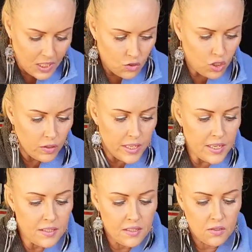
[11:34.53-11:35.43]
So the
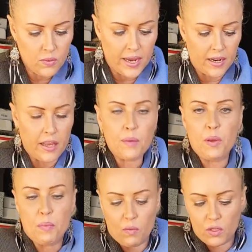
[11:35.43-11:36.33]
easiest way, a lot of
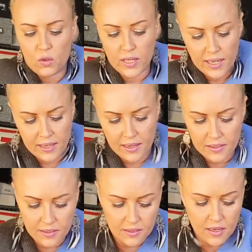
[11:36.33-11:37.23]
people will do it like
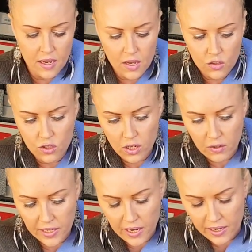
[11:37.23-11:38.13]
this. So
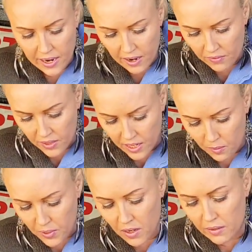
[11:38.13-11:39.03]
they kind of have the guinea
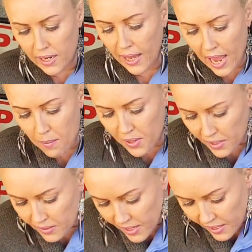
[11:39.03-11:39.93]
pig on their lap and
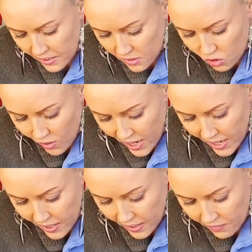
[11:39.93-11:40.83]
then kind of try
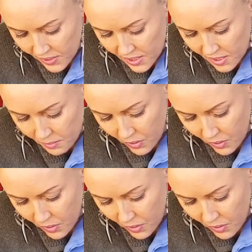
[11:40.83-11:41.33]
and give it to them.